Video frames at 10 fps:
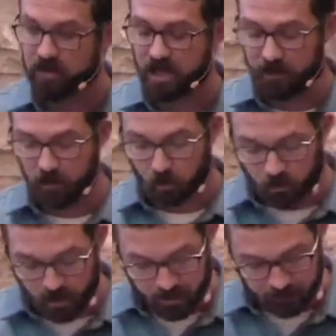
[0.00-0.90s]
chapter
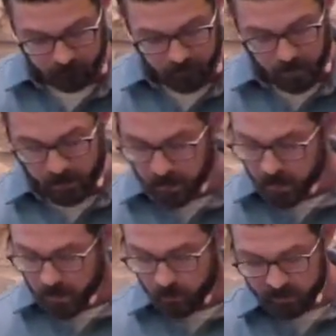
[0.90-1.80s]
1
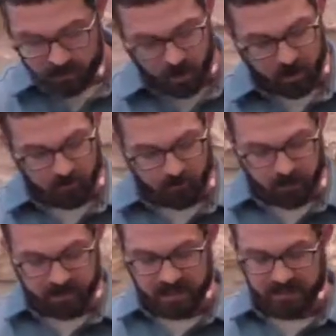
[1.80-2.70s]
and we start in
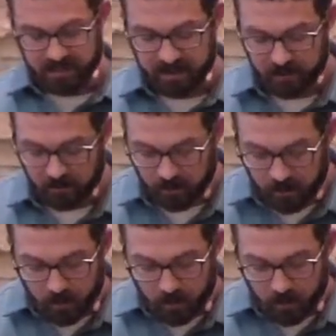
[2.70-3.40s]
verse 18,